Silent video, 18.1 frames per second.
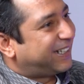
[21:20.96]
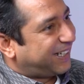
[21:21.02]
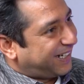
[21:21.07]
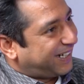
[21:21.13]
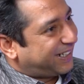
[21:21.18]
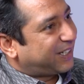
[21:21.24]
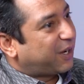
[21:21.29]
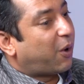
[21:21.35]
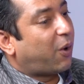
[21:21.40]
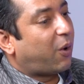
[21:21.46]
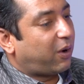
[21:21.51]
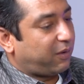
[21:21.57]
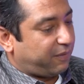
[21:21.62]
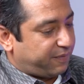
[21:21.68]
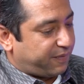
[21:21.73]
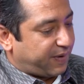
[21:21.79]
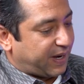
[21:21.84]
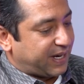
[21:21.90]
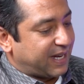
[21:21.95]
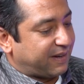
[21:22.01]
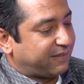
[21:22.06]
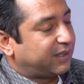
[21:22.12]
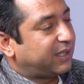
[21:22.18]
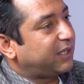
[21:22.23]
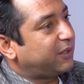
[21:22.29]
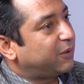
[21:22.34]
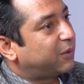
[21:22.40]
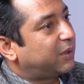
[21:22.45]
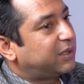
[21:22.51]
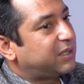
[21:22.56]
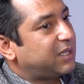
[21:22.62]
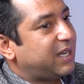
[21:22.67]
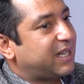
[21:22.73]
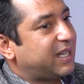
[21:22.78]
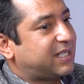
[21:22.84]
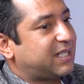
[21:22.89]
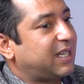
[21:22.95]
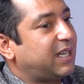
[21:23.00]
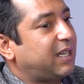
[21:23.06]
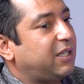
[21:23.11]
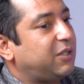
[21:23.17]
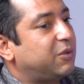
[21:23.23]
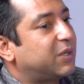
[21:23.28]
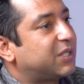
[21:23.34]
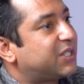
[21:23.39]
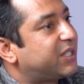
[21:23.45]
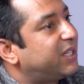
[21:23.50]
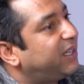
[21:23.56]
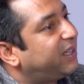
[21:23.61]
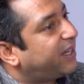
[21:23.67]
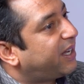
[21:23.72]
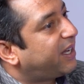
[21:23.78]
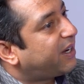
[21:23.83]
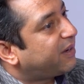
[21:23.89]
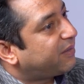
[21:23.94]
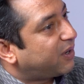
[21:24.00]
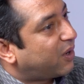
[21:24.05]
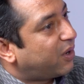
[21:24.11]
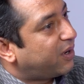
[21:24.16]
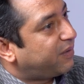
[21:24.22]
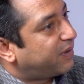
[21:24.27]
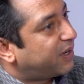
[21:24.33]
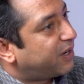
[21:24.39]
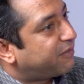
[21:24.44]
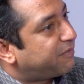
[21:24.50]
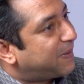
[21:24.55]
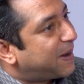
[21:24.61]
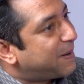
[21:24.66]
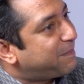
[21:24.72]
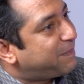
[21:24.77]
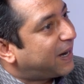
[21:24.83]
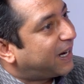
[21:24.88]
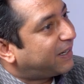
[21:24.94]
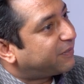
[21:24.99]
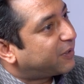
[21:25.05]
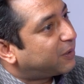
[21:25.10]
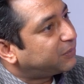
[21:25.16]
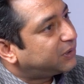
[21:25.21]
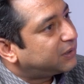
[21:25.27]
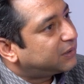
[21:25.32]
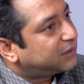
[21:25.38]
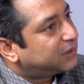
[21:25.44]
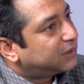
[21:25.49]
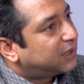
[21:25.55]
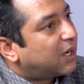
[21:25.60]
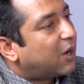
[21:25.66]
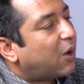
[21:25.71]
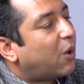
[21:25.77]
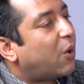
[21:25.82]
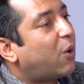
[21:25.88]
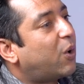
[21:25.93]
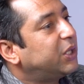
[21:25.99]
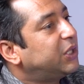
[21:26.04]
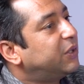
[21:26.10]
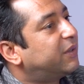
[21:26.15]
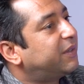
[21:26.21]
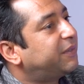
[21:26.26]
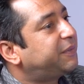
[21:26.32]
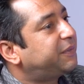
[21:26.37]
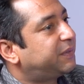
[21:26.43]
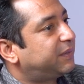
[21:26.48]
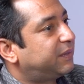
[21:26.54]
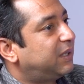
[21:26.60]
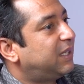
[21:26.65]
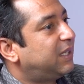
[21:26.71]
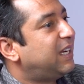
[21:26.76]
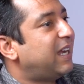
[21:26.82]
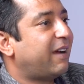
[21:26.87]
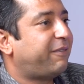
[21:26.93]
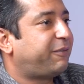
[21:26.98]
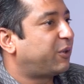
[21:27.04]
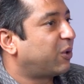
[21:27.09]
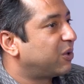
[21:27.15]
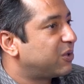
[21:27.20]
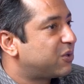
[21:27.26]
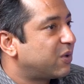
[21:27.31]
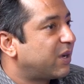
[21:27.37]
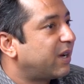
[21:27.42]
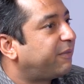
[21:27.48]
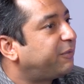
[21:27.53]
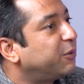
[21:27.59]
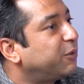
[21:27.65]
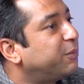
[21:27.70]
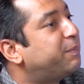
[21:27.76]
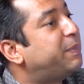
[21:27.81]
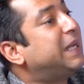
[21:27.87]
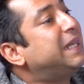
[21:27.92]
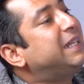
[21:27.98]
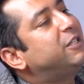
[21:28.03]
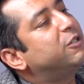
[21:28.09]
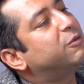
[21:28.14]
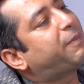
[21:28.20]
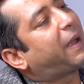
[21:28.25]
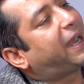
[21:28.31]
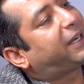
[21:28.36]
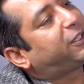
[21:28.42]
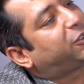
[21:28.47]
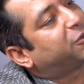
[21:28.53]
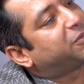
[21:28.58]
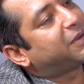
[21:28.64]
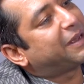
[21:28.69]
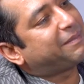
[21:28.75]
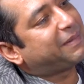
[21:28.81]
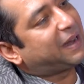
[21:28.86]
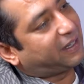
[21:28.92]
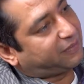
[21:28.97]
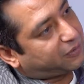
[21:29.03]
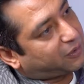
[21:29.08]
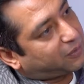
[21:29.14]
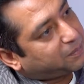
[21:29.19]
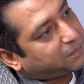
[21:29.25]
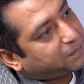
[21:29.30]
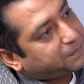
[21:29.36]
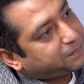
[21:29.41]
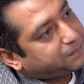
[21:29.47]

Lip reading: Correct. Or whenever you, let's say you are still there on one of my platforms, or you have left also, I have to bring you back to my platform